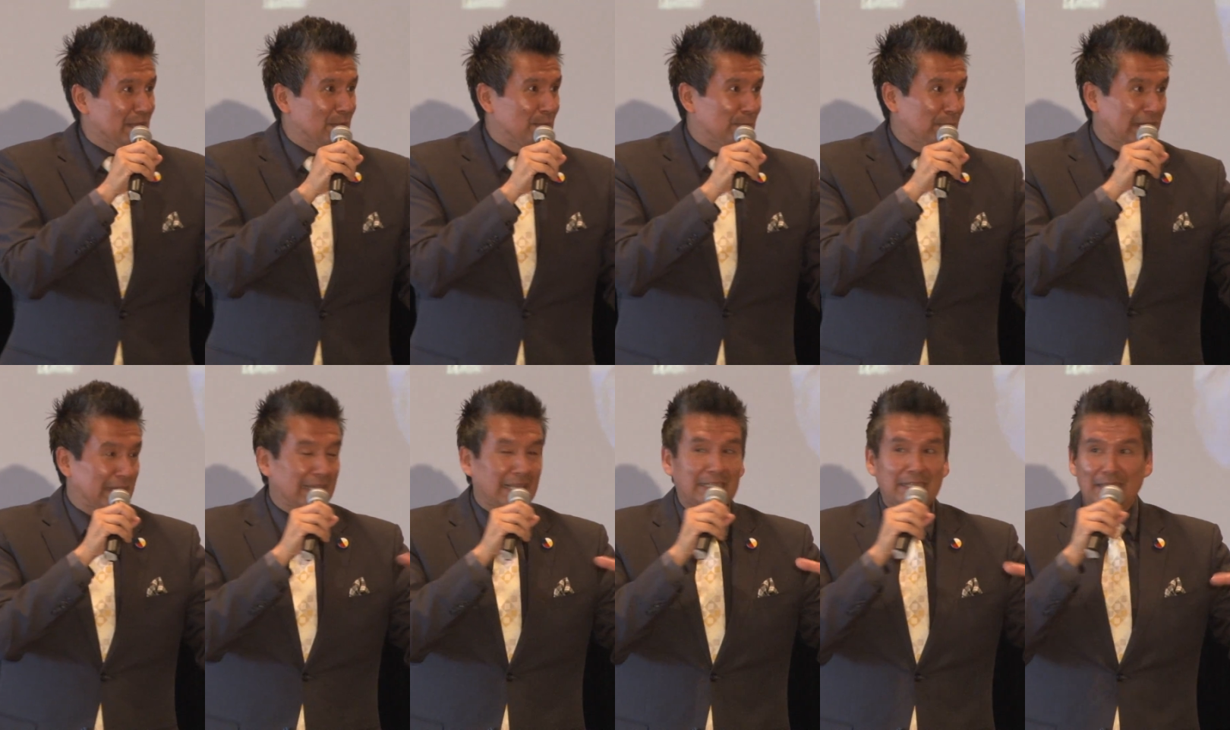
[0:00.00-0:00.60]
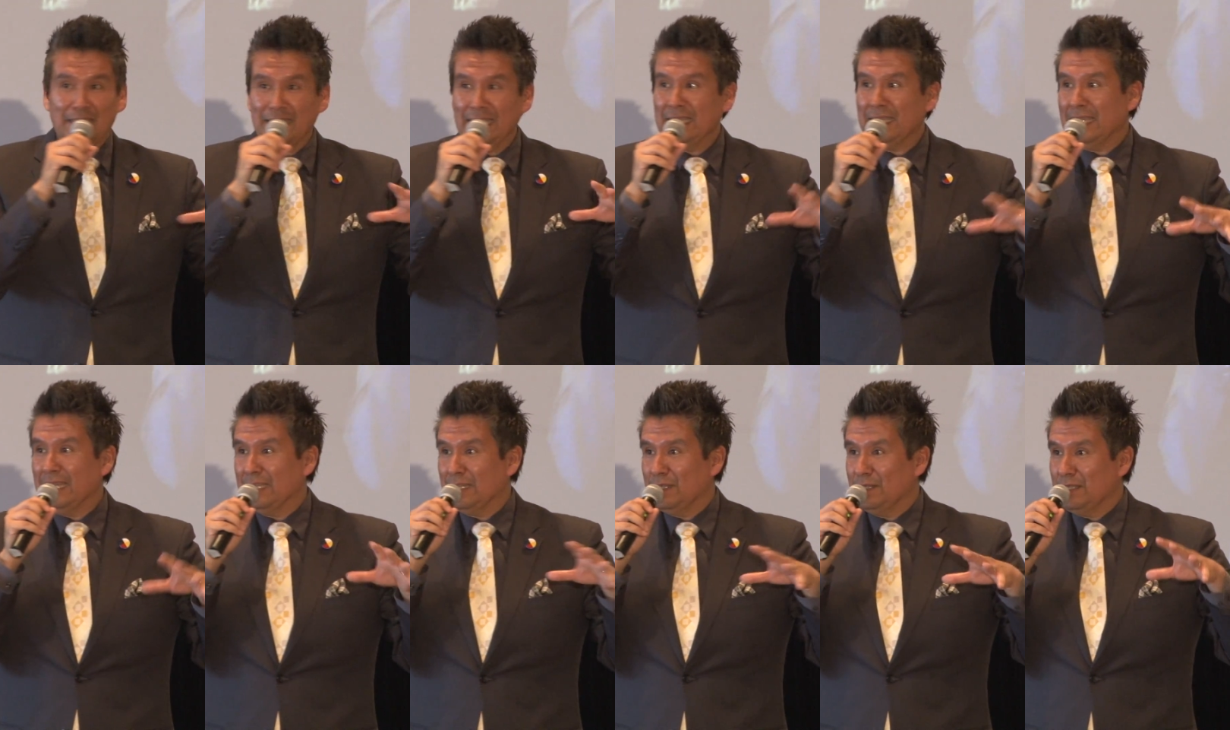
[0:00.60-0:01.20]
But I'd like to think
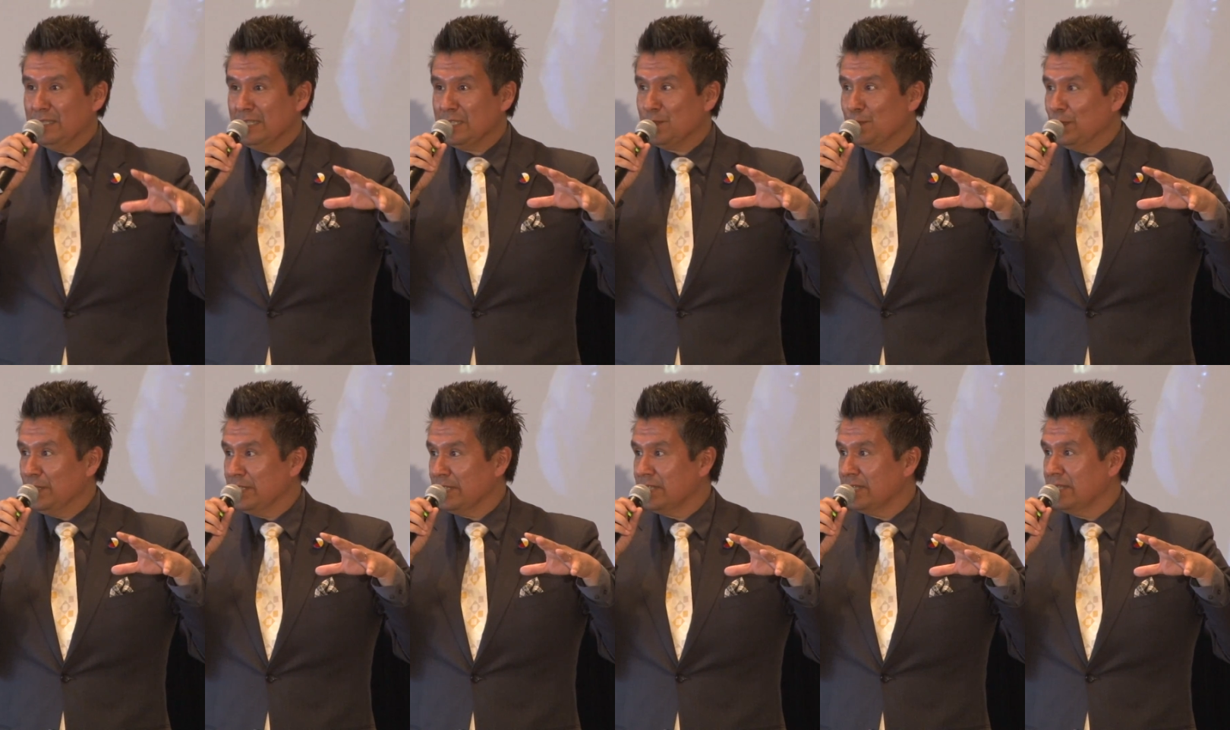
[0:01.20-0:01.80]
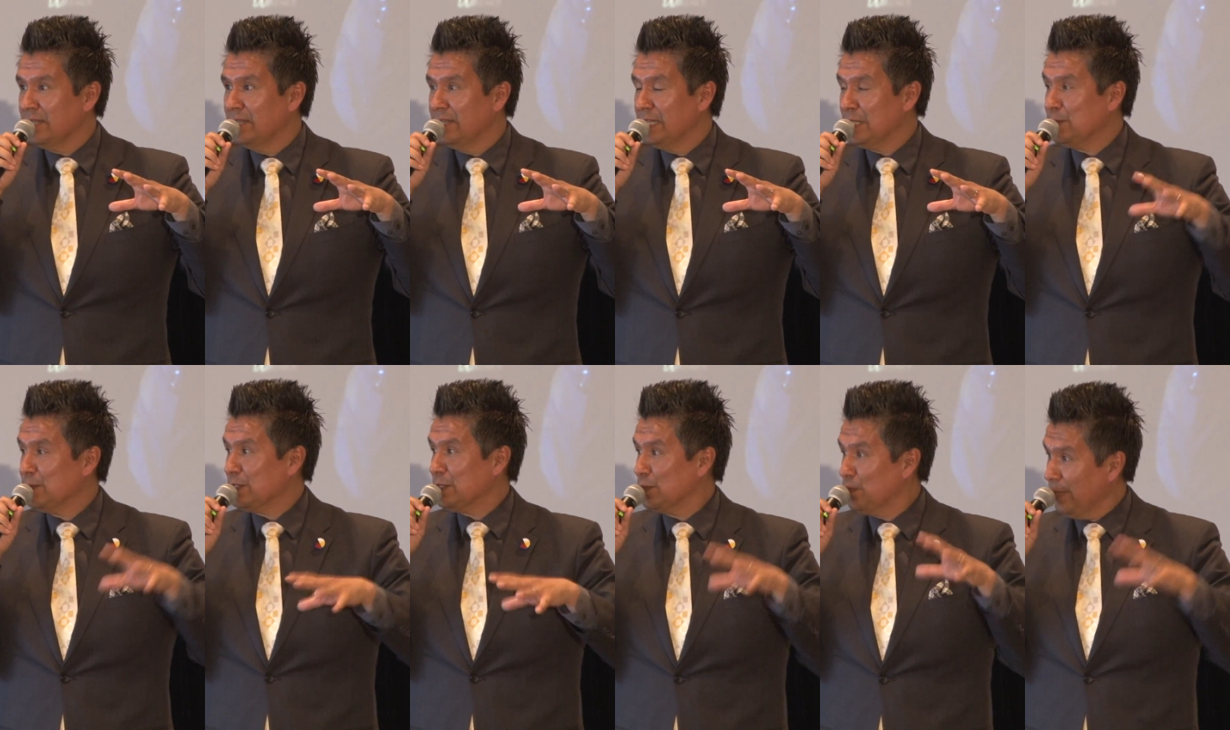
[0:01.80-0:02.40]
that this was
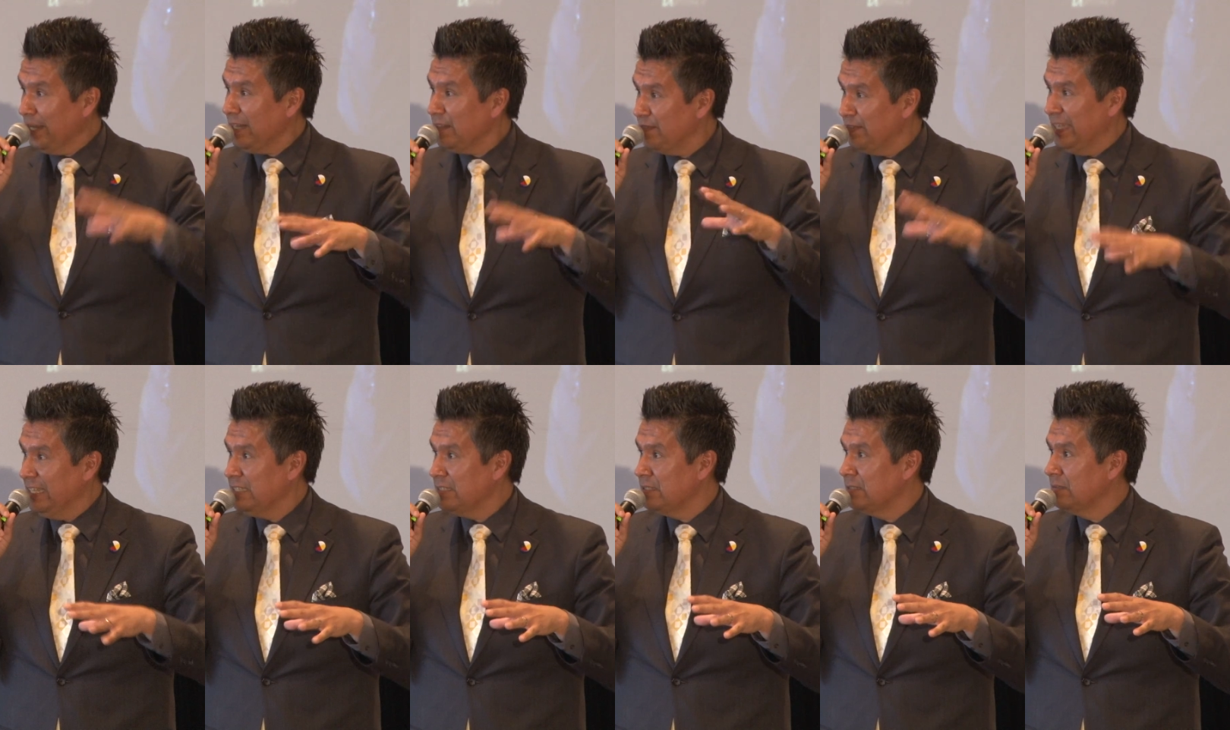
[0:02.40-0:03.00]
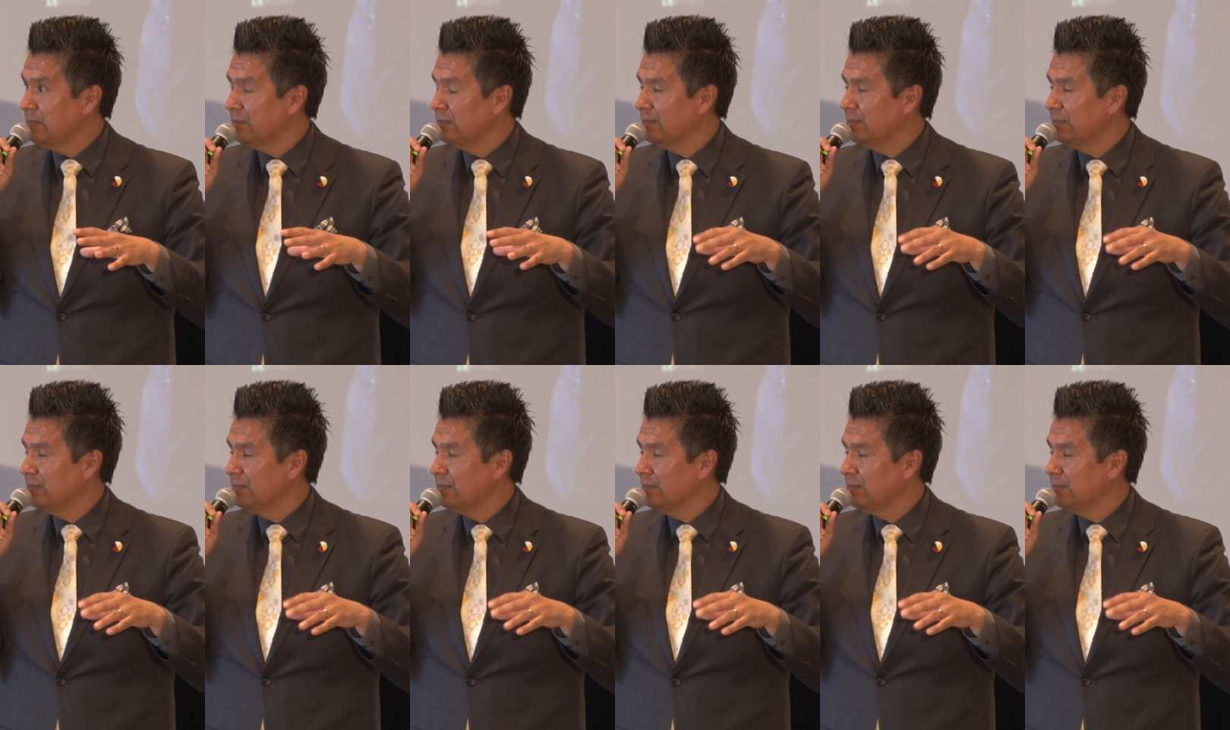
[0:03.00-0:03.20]
this was a great event.